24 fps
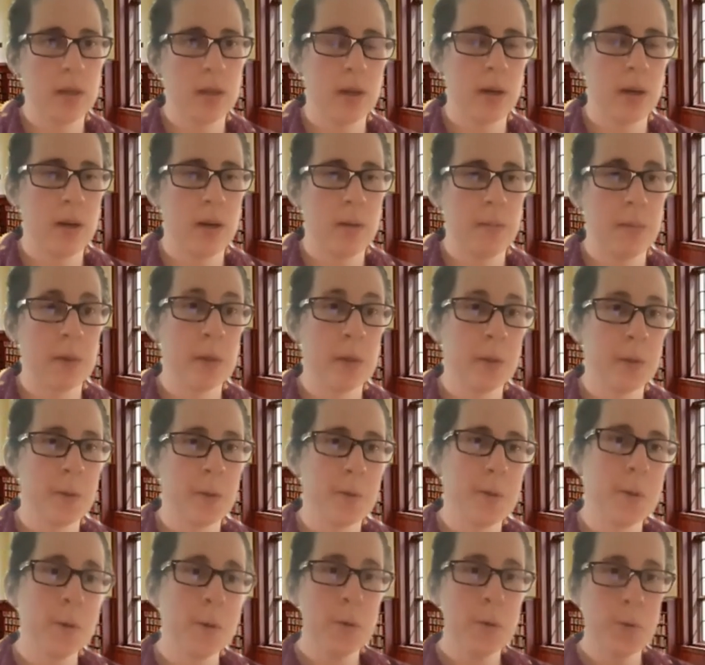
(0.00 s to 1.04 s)
Um, but
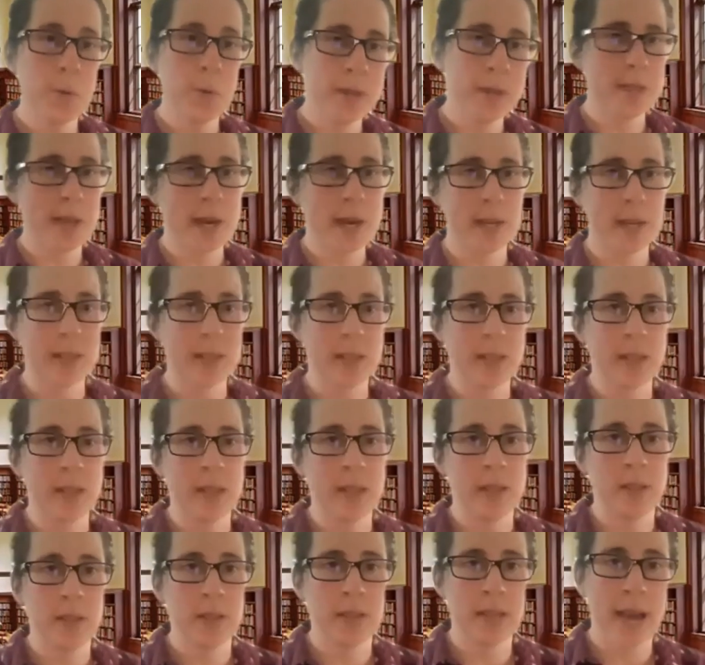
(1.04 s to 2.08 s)
who exactly
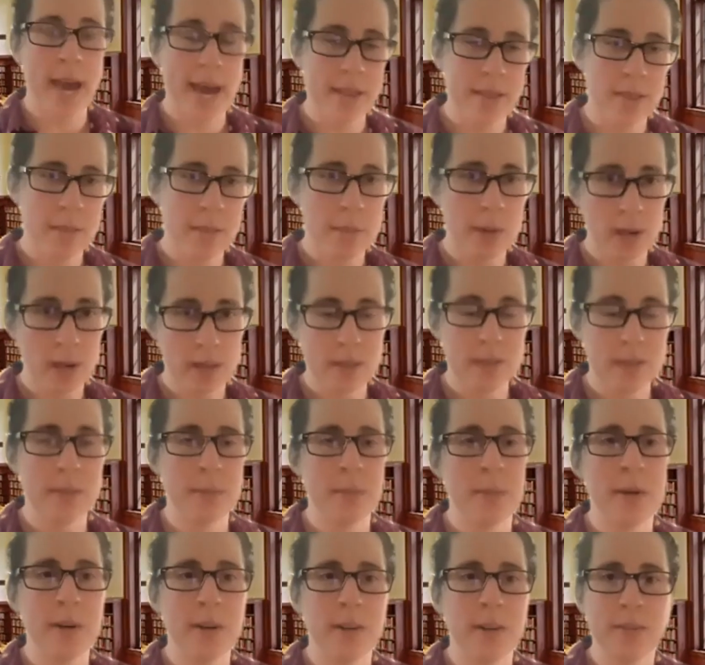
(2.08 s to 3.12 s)
is at the
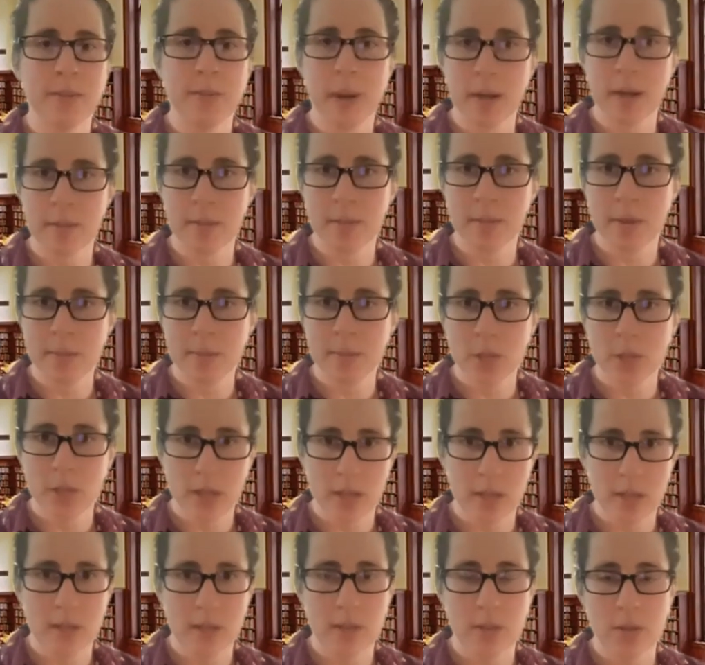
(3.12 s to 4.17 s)
bottom of bottom up
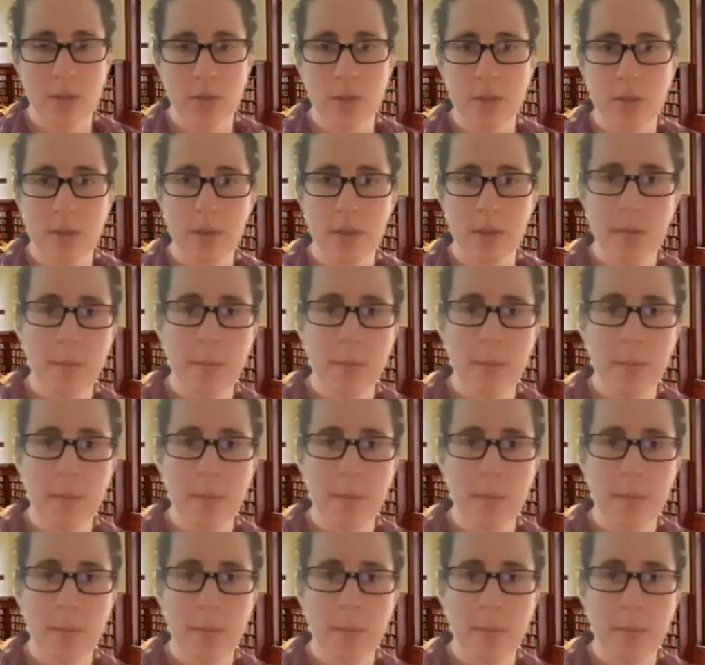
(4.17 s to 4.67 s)
change?